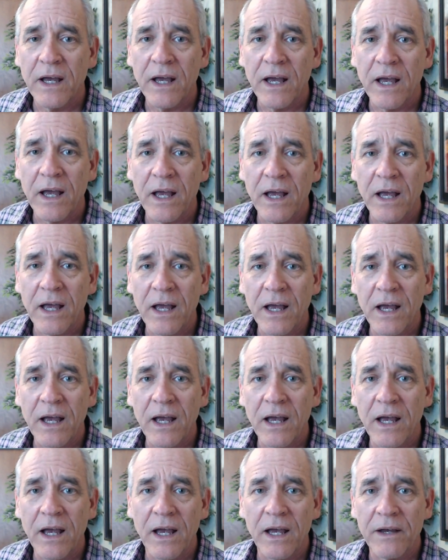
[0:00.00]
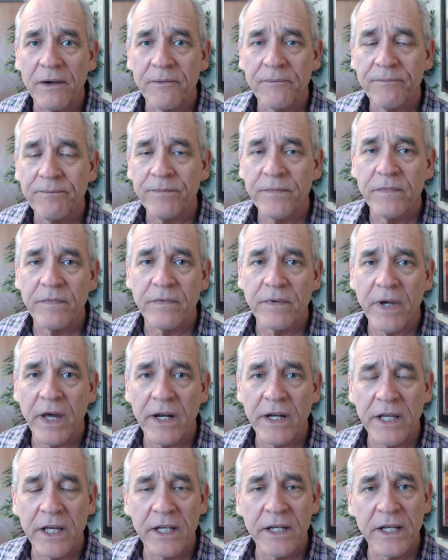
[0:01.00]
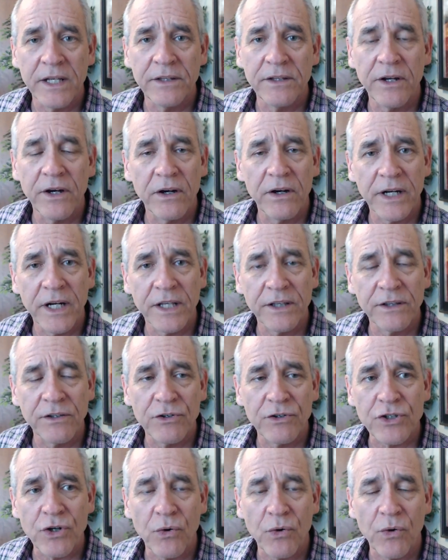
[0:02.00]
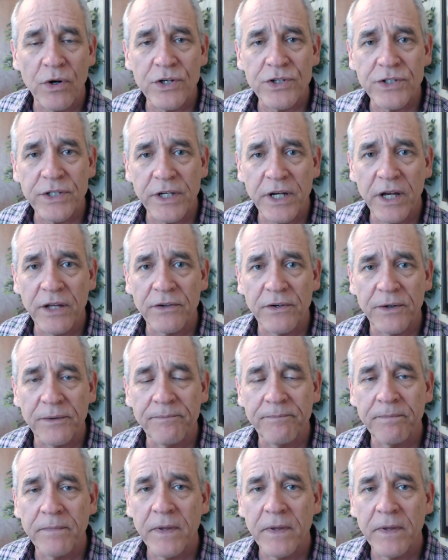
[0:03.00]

Ah, got to get in there and get those cords together.